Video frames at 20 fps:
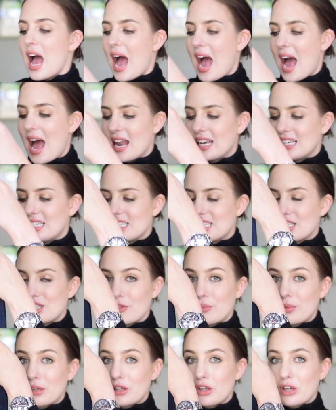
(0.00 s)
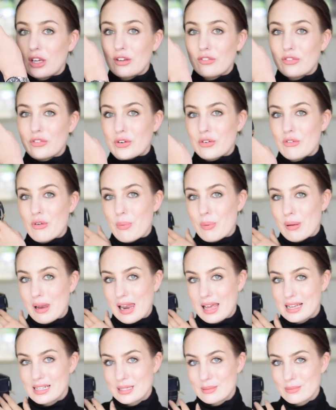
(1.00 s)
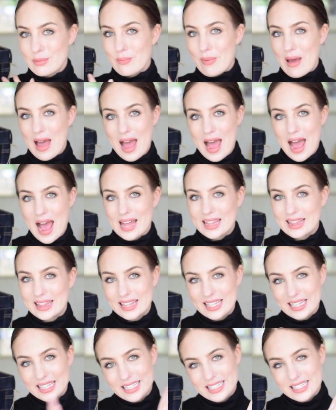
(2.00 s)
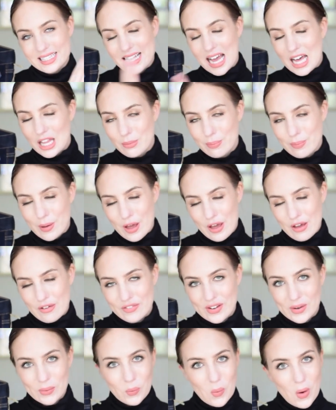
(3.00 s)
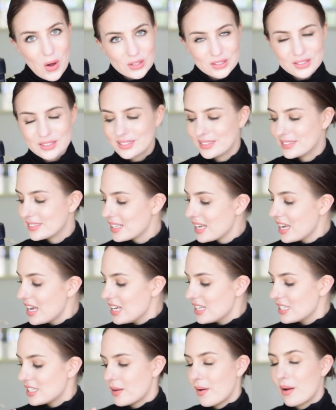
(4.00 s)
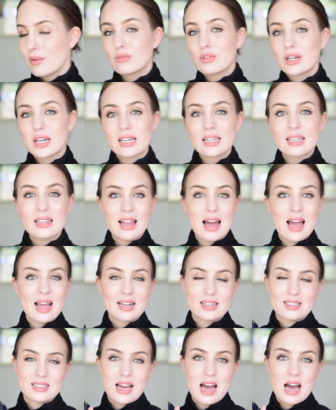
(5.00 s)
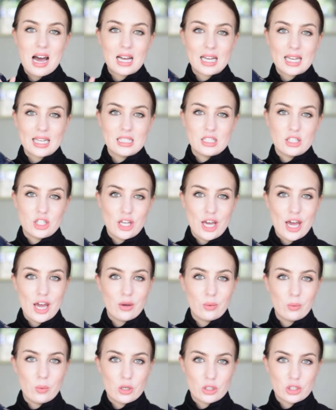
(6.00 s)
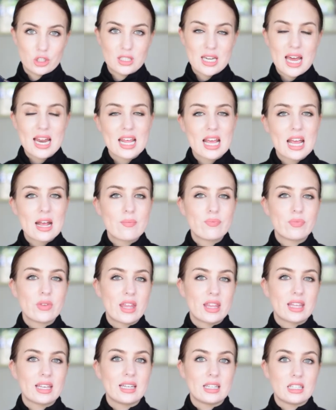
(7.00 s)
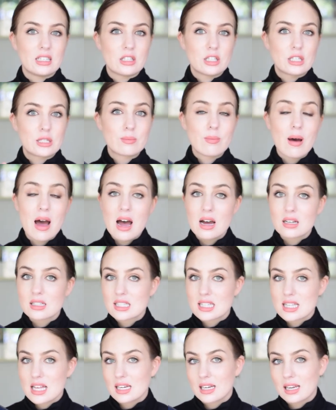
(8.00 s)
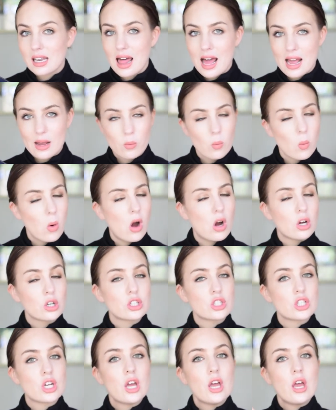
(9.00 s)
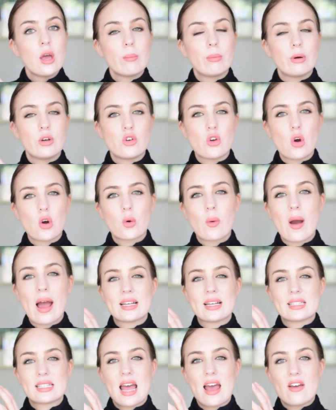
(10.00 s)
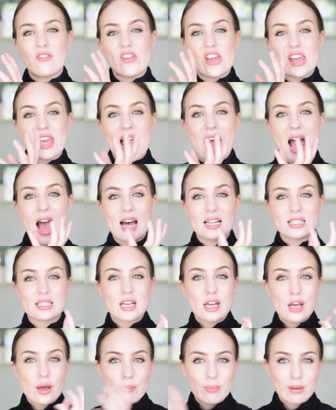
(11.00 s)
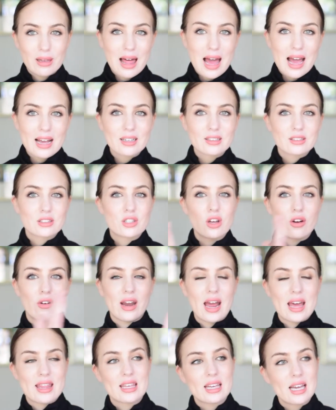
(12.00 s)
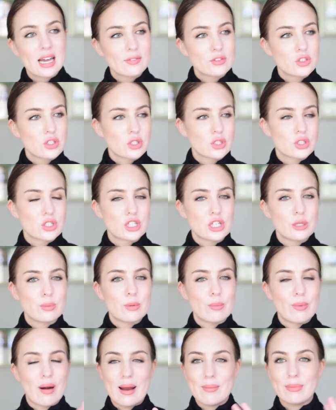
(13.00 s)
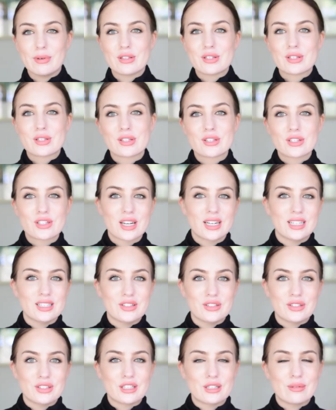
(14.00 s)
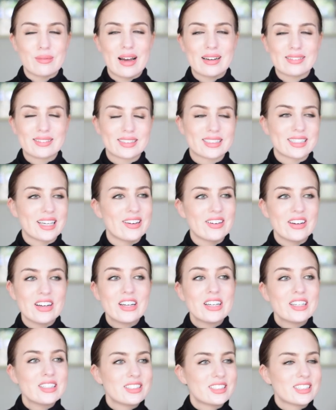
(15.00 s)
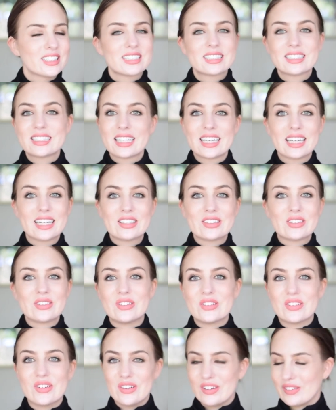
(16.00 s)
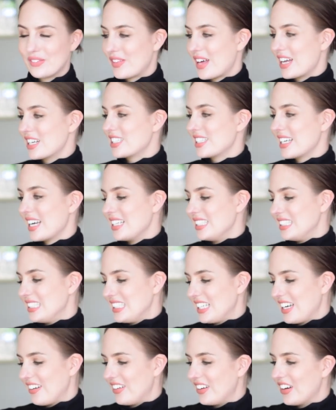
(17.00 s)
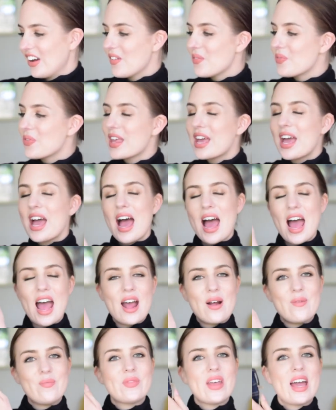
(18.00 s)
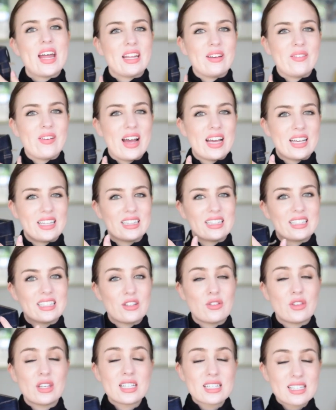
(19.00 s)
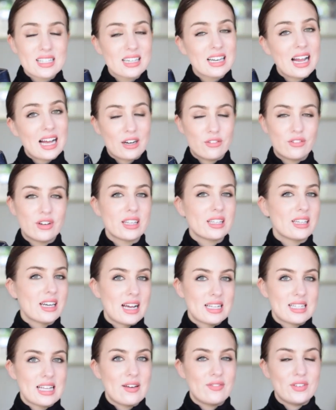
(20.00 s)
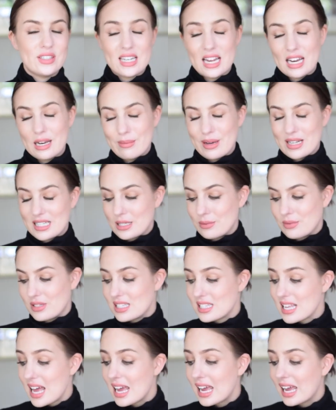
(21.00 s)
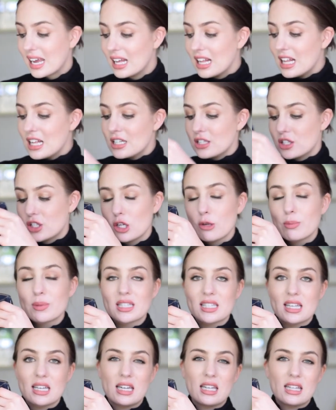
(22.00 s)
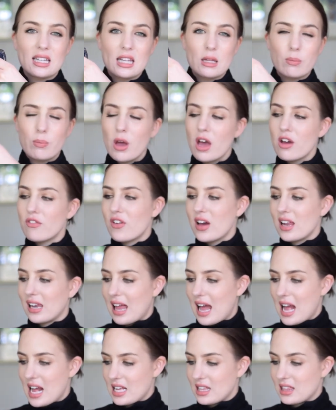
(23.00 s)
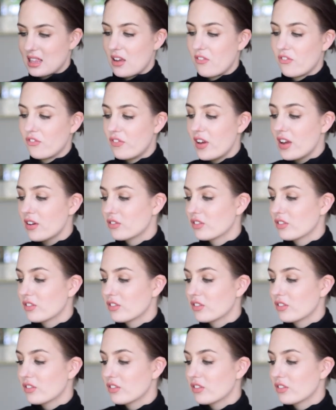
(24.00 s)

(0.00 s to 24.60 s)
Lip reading: And so I've been looking for a replacement pair and these are the perfect ones. So I really like dark indigo wash denim. I think it's smarter than a light wash, but not as heavy as black. Sorry, I think I've just gone super bright, but the sunshine's just come out. So just ignore all of that changing going on. Anyway, so these are like a really nice heavy denim, as I was saying. Super skinny, they're the perfect length. They fit